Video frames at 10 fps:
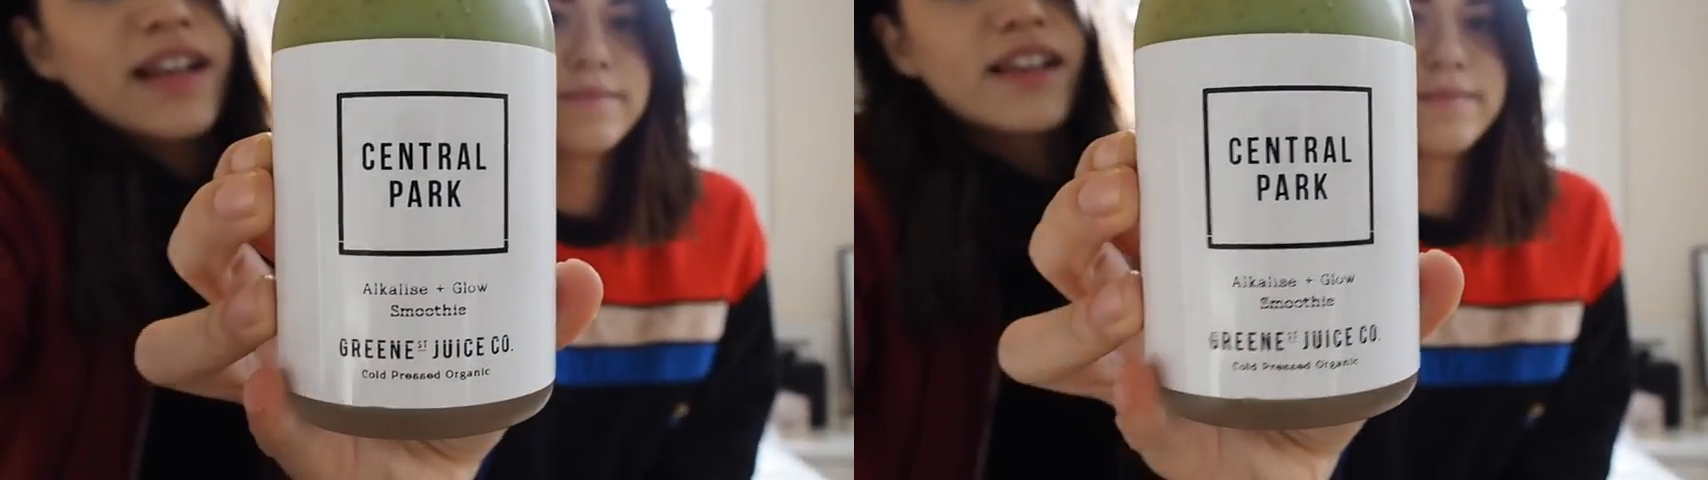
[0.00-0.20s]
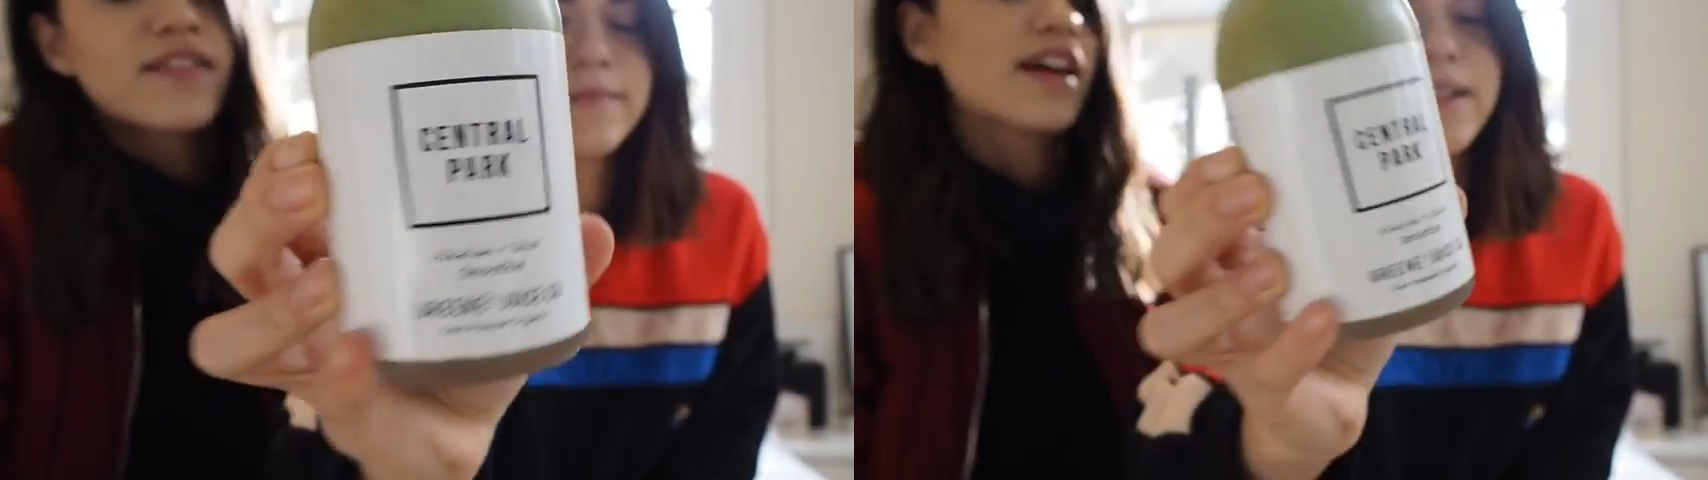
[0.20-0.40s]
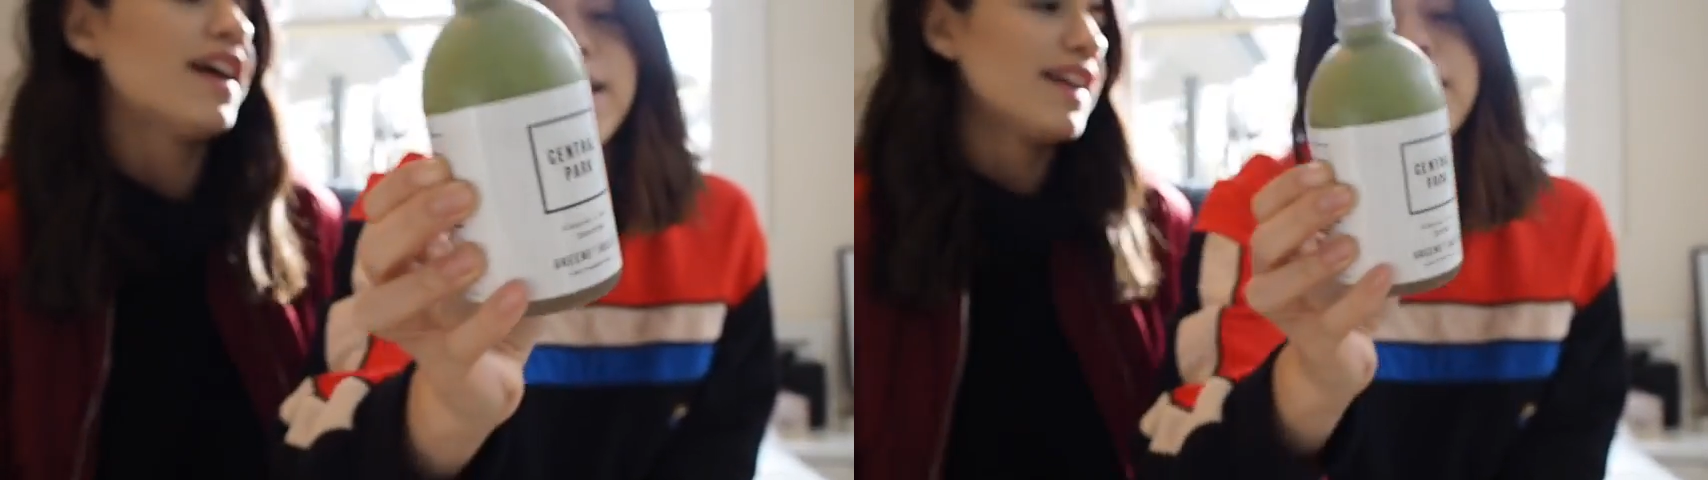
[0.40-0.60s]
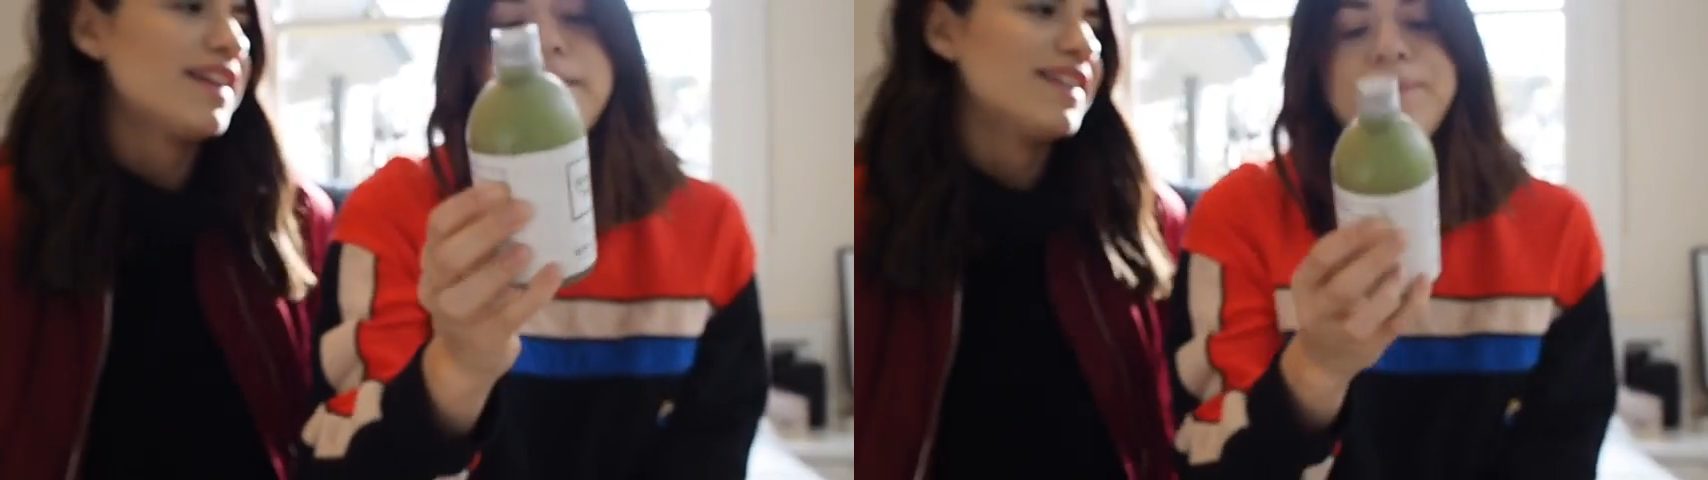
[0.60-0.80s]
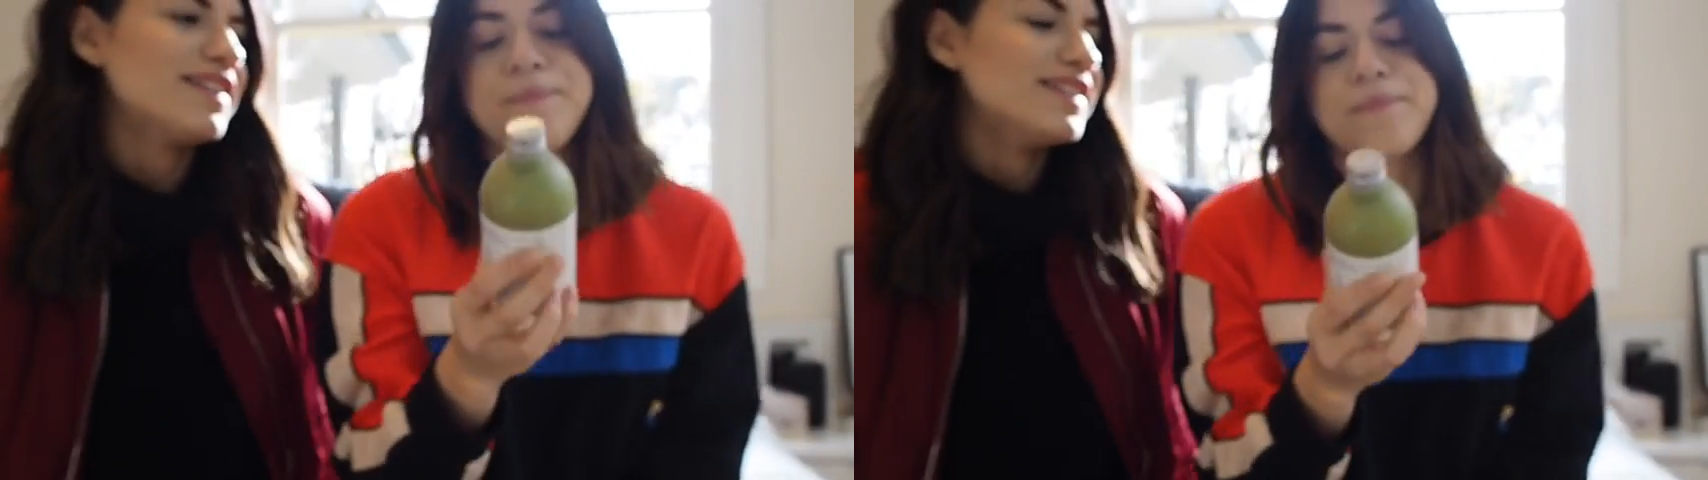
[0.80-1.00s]
any of
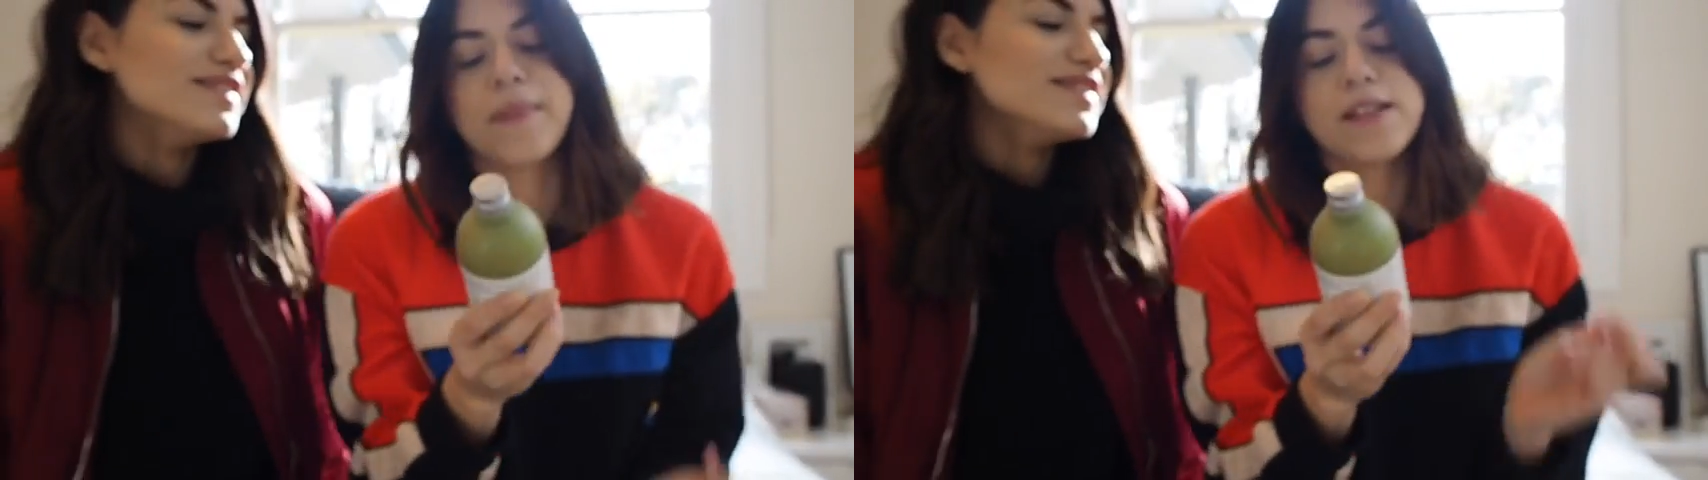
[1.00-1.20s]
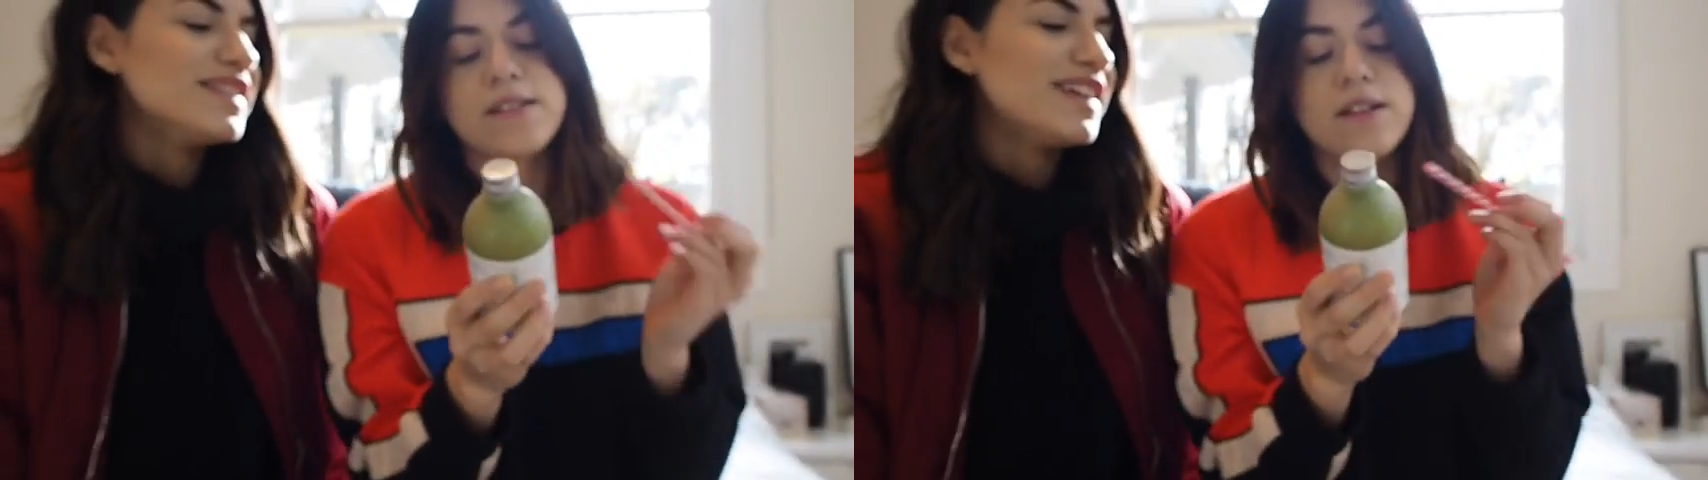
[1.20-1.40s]
it. It's